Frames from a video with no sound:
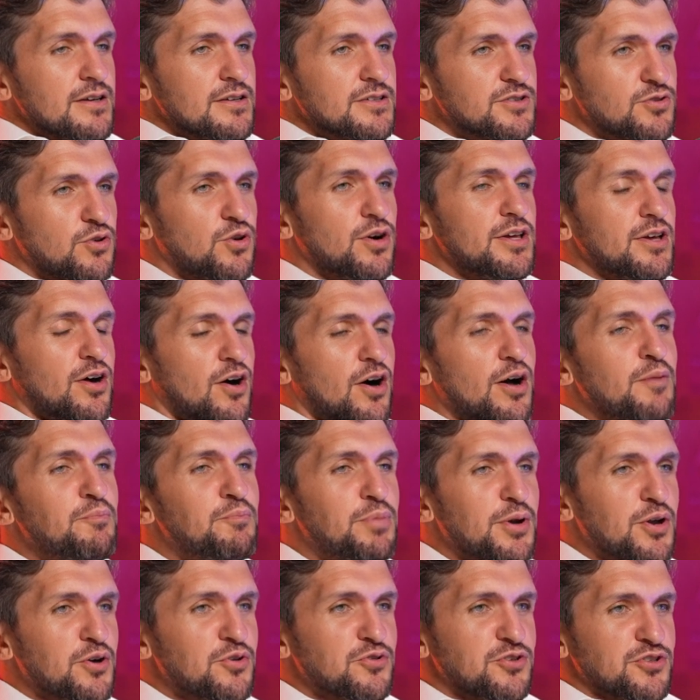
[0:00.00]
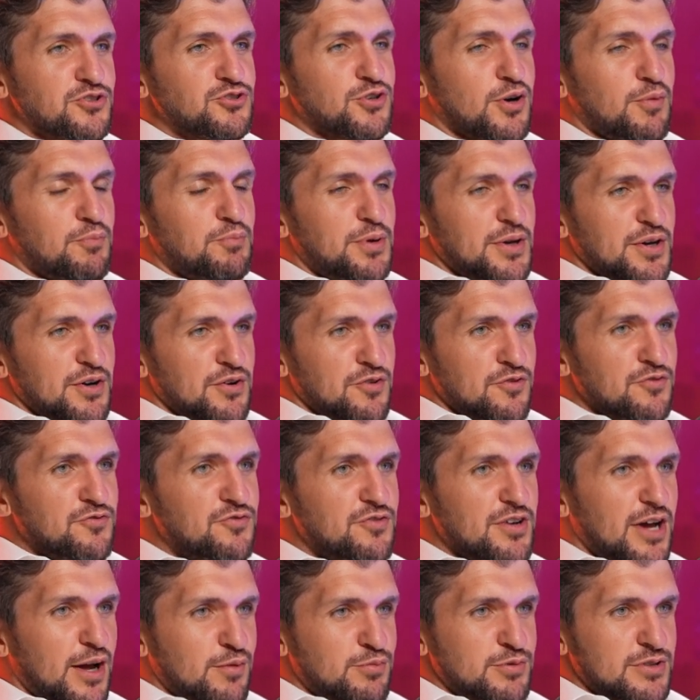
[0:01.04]
So I blow the trumpet
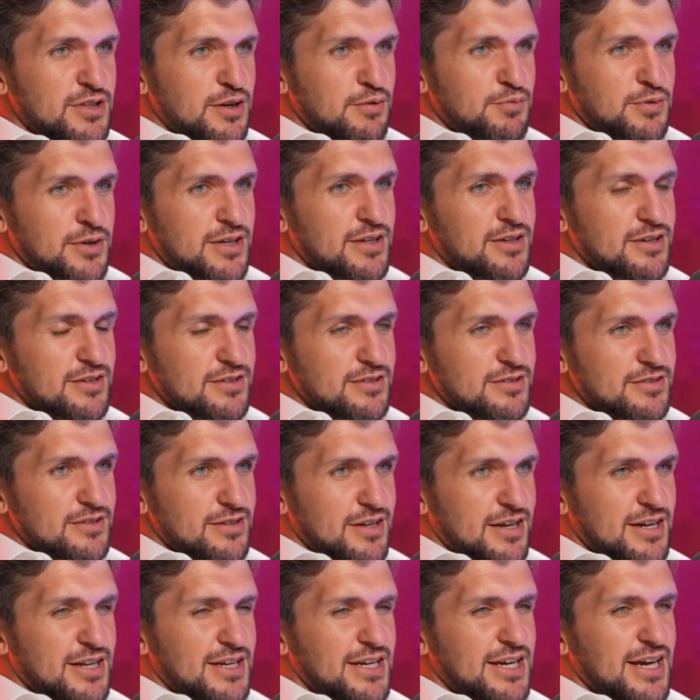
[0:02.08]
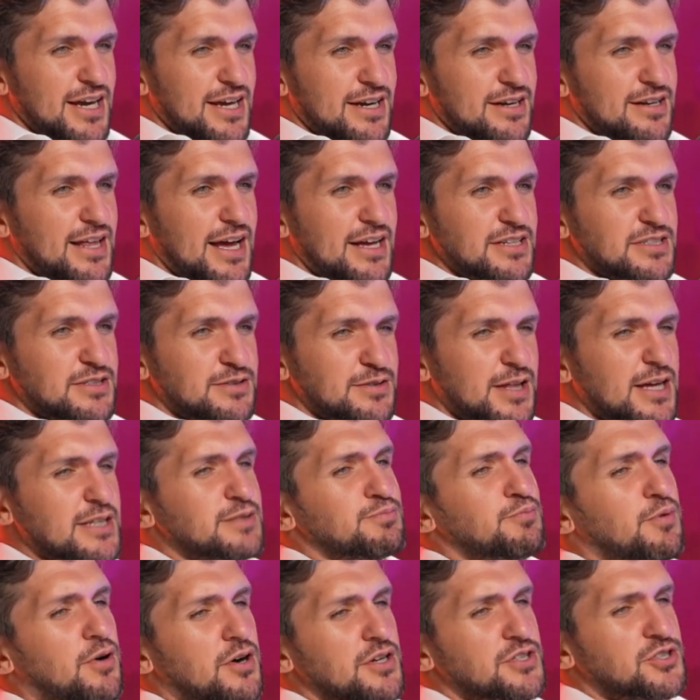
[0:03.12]
of Abu Dhabi. And again,
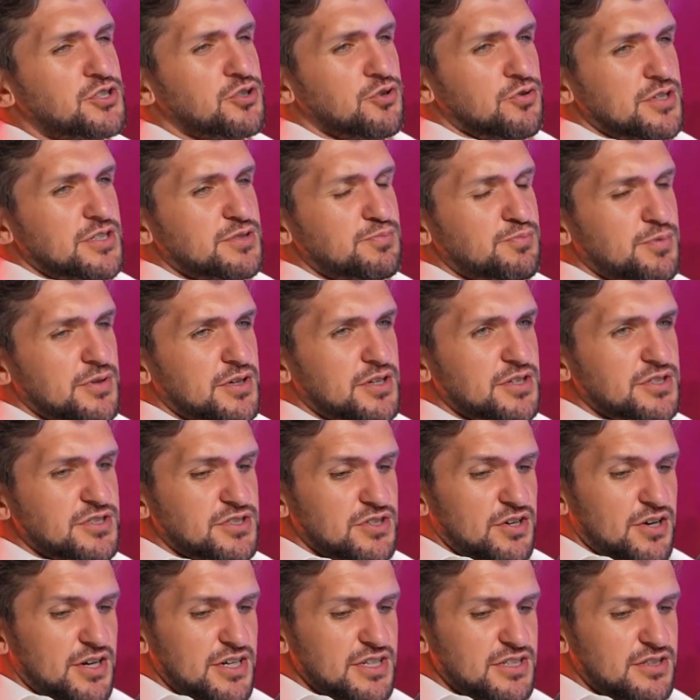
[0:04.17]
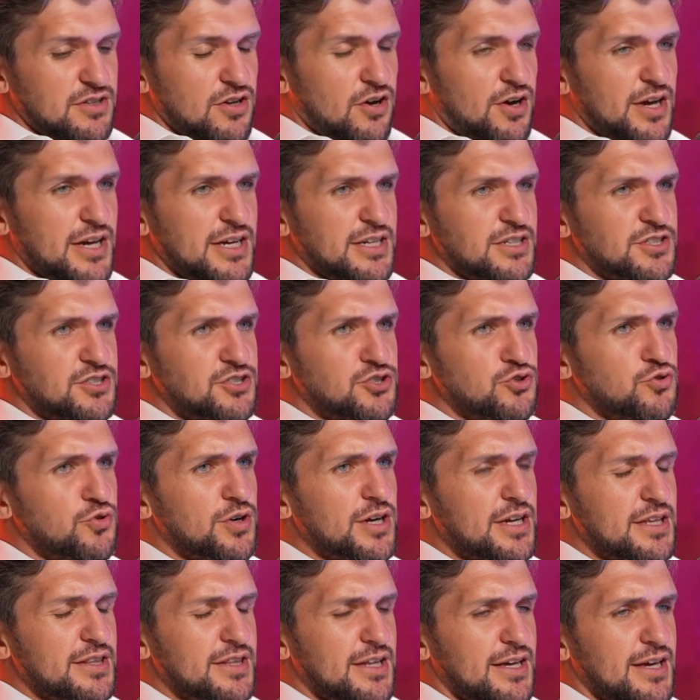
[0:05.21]
that's my choice because I
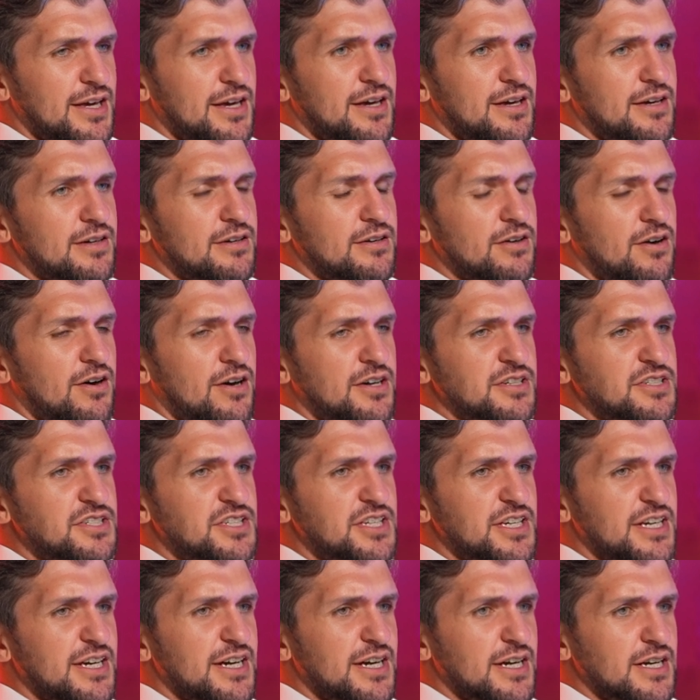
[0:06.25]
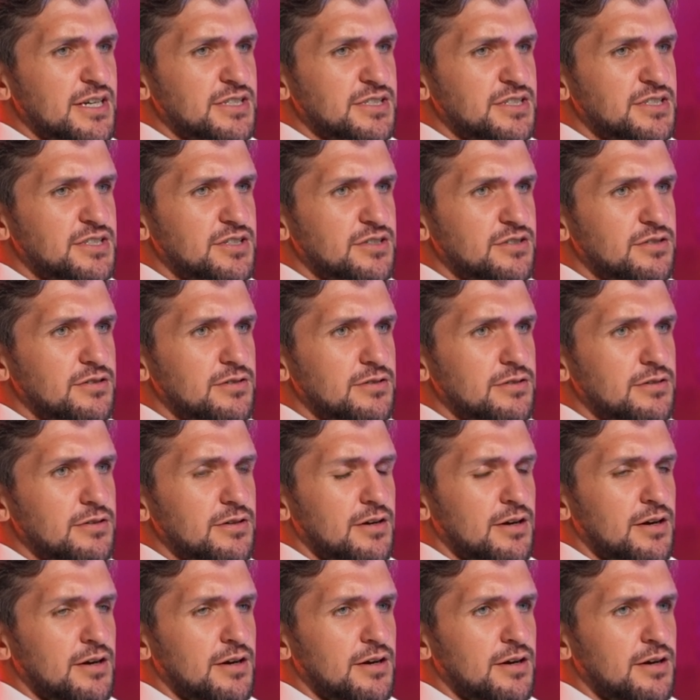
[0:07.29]
enjoy it there. I see it as
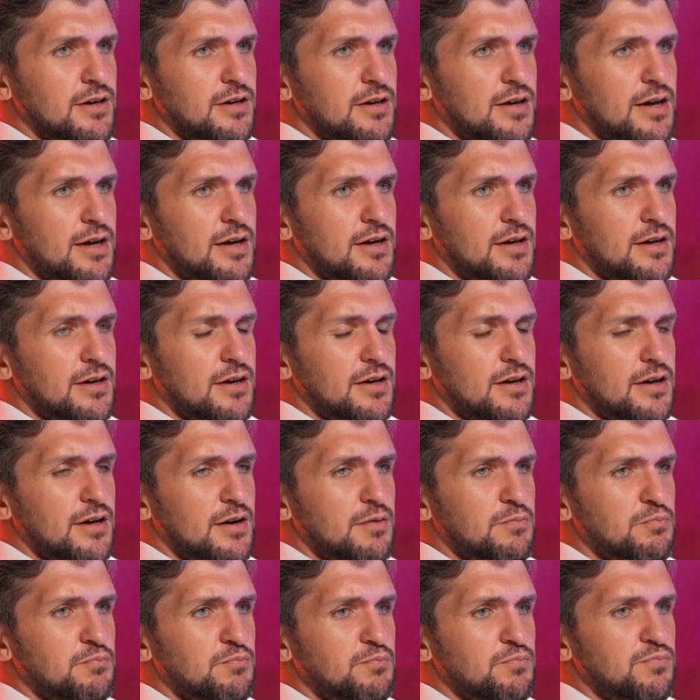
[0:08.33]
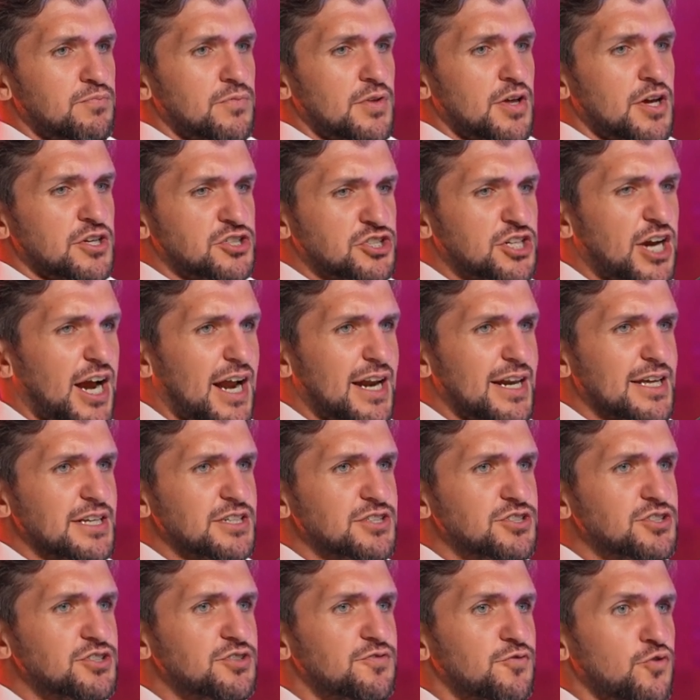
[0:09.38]
a
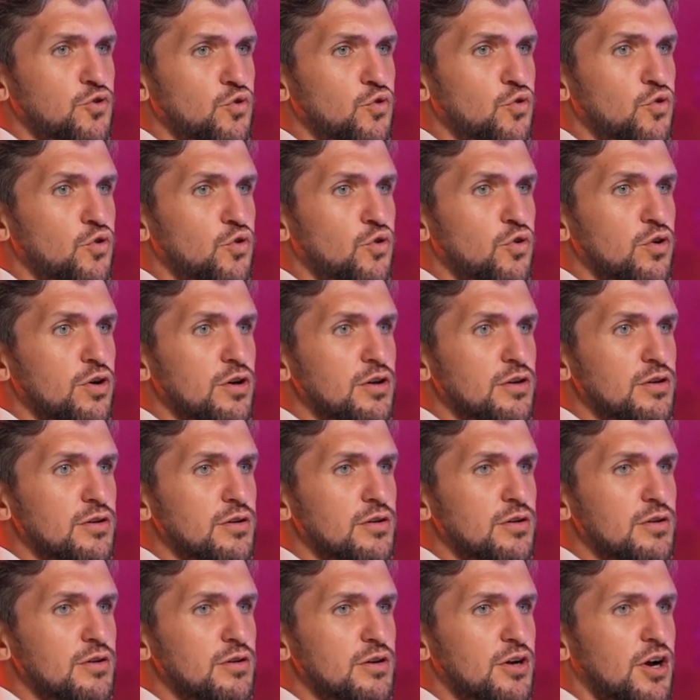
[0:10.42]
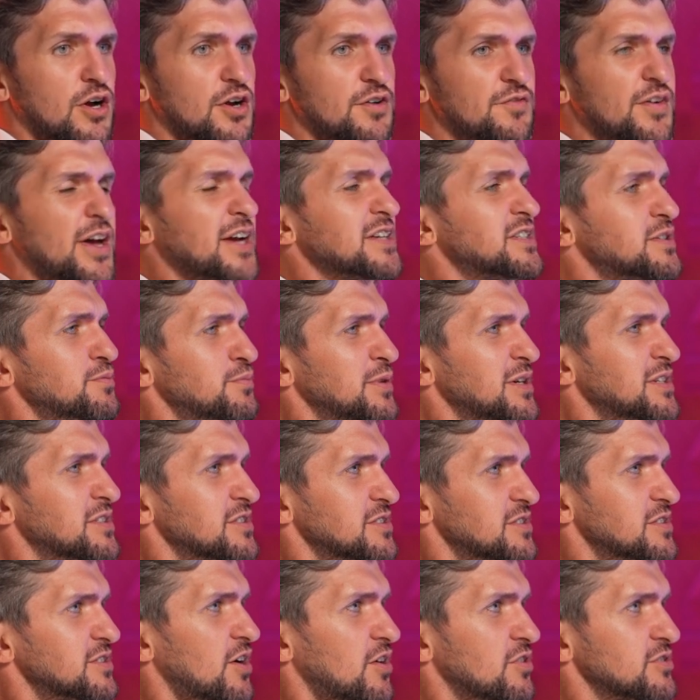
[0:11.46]
challenge for kind of SMEs
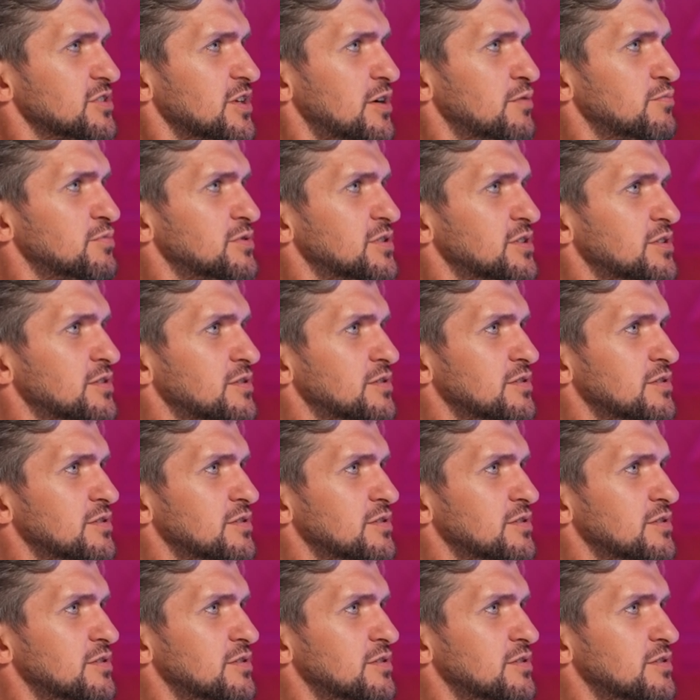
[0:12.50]
and startups.